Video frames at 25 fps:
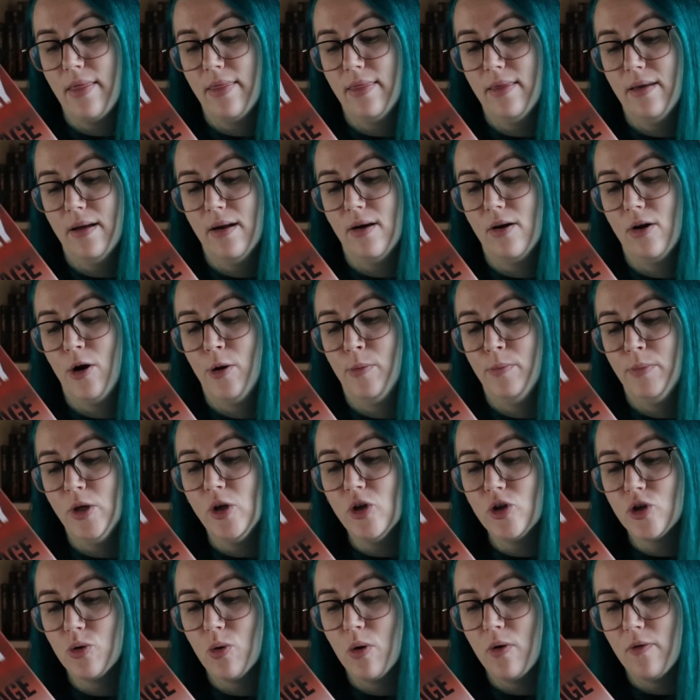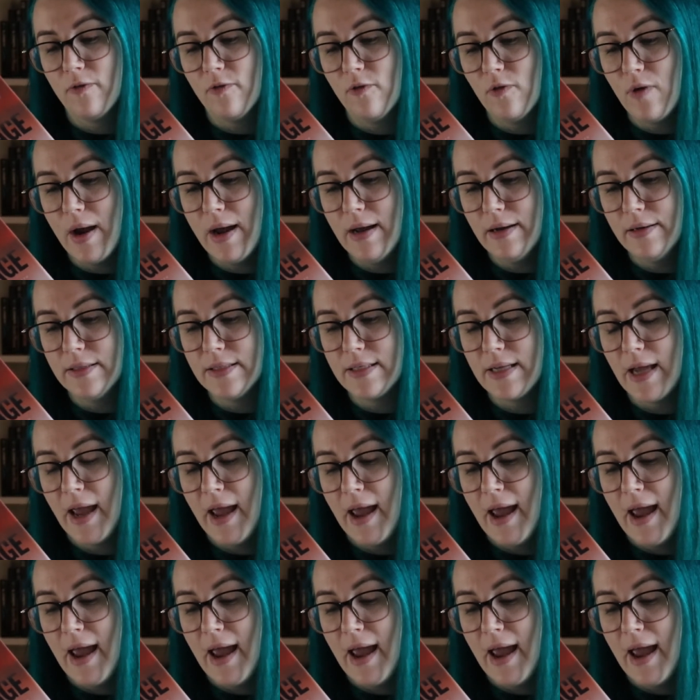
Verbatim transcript: their mutual friend,